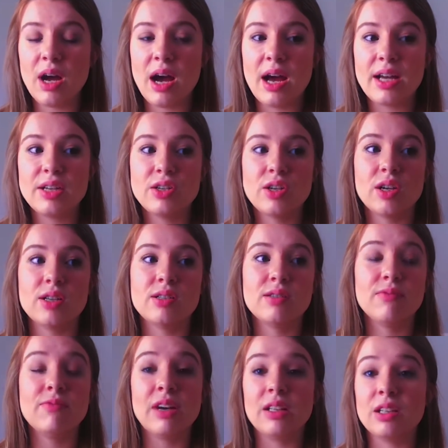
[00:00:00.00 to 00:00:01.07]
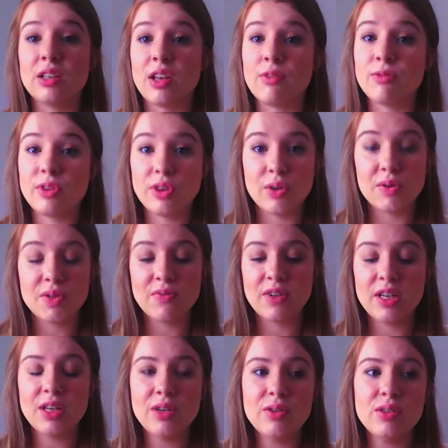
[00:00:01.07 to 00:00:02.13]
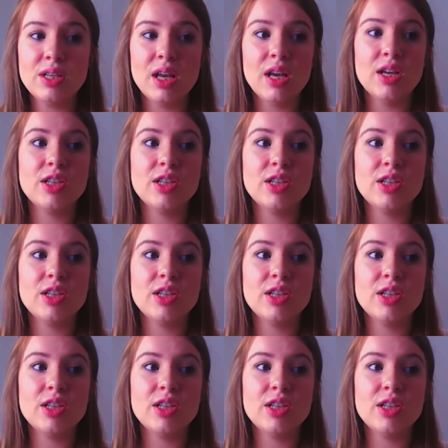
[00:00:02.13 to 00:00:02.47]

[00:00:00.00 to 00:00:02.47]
I just fell in love with those videos,